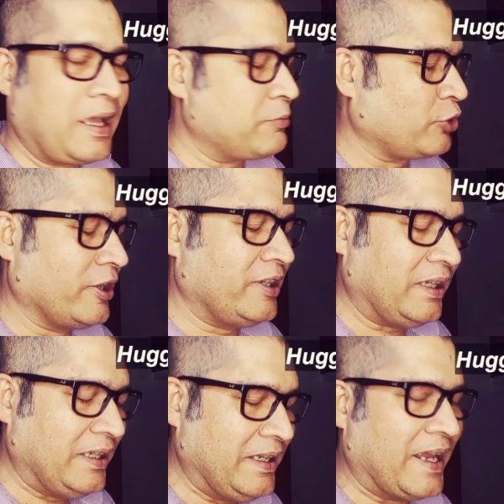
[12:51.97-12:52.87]
I'm sorry,
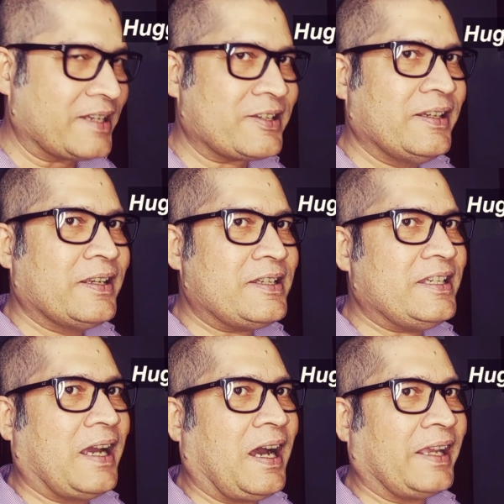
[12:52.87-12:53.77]

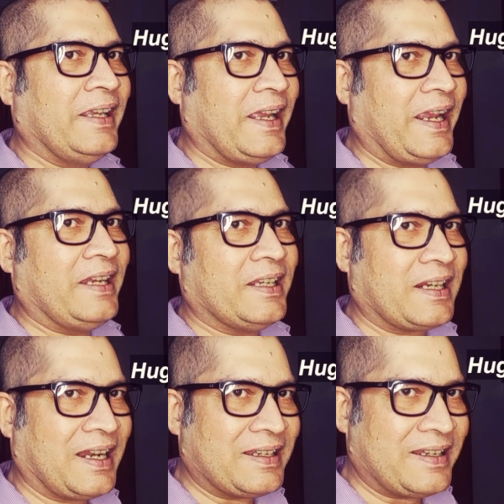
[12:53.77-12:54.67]
D-E-S-T-I-N-E,
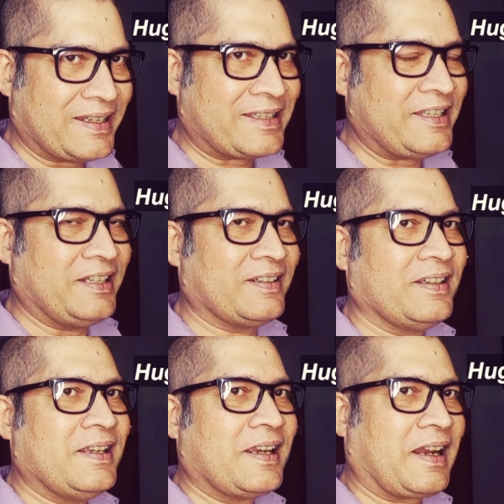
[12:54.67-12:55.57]
clandestine.
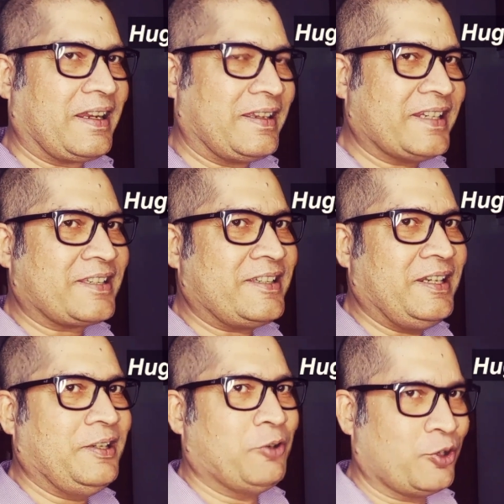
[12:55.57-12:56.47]

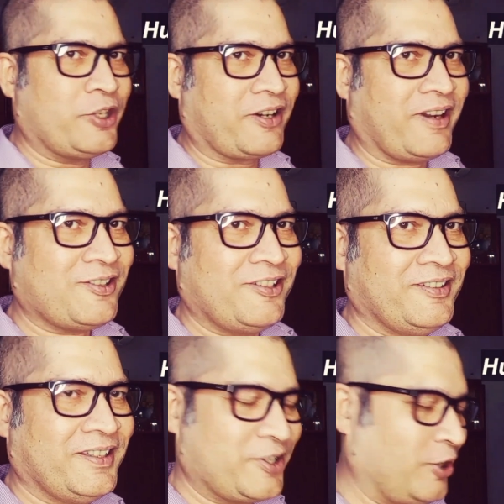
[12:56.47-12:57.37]
Clandestine, you know, secret.
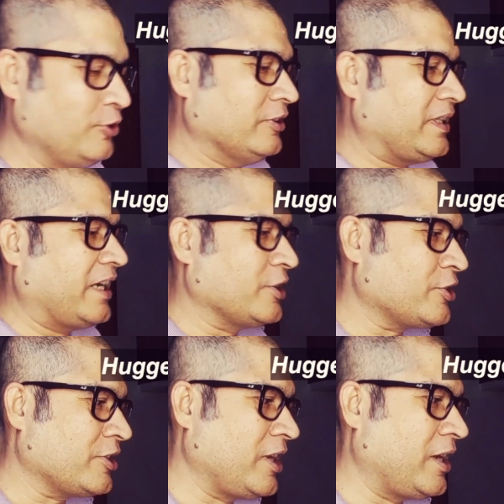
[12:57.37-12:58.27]
So that
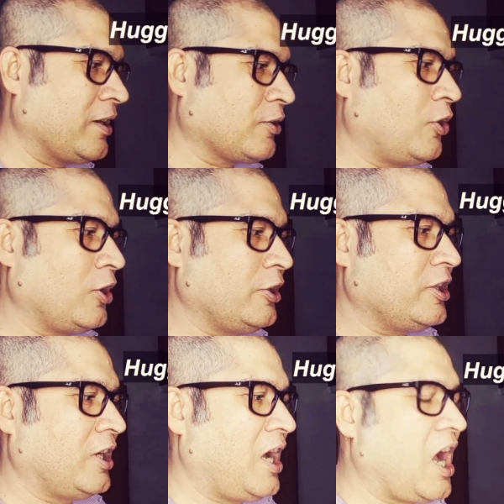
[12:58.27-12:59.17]
is
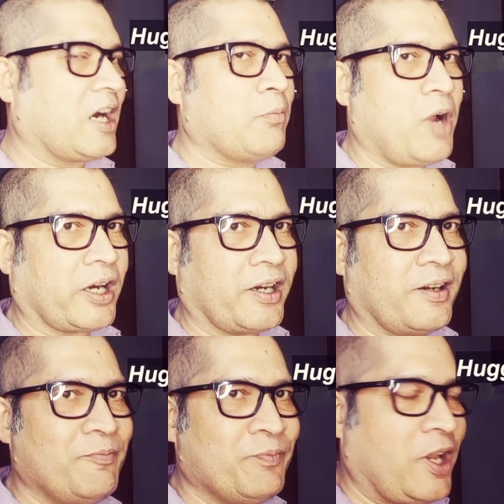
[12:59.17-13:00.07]
called hugger
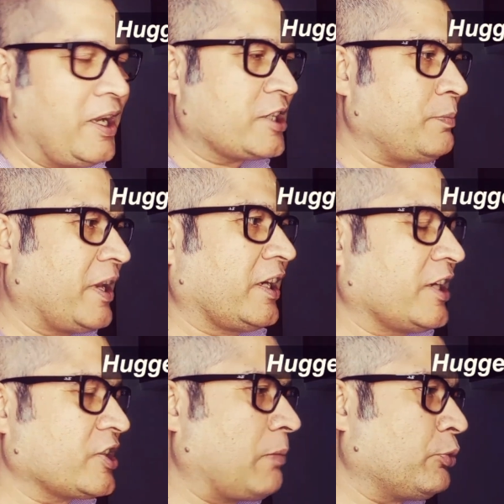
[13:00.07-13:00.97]
mugger. Let's make
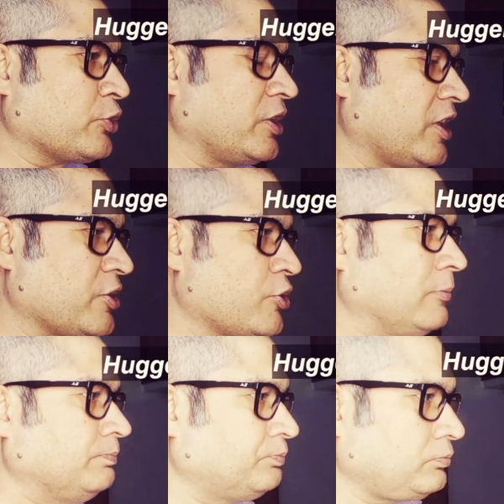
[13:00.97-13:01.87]
an example sentence.